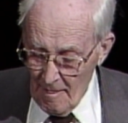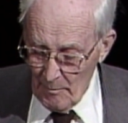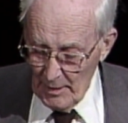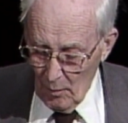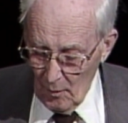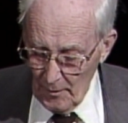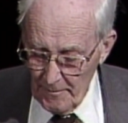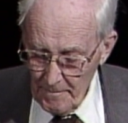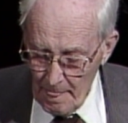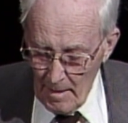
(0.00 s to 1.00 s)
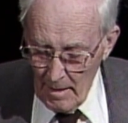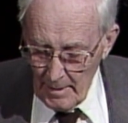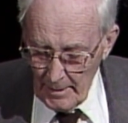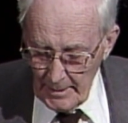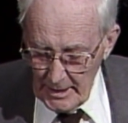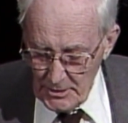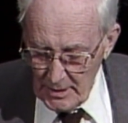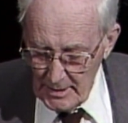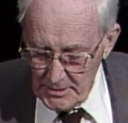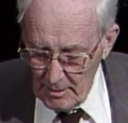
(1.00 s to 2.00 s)
Behold, he
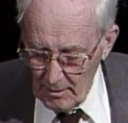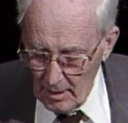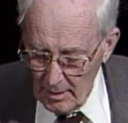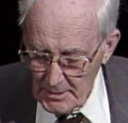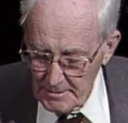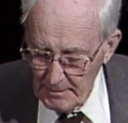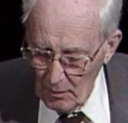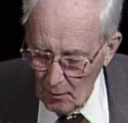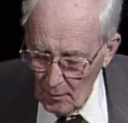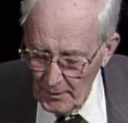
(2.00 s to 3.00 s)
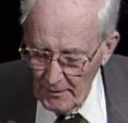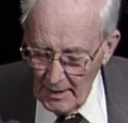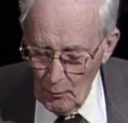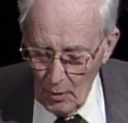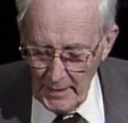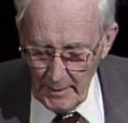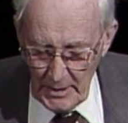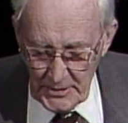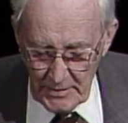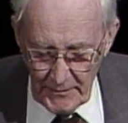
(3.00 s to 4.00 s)
changed their hearts. Behold, they were in the
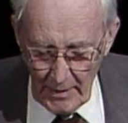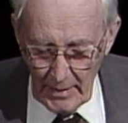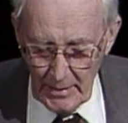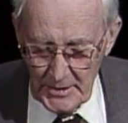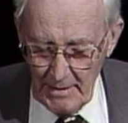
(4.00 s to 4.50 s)
midst of darkness.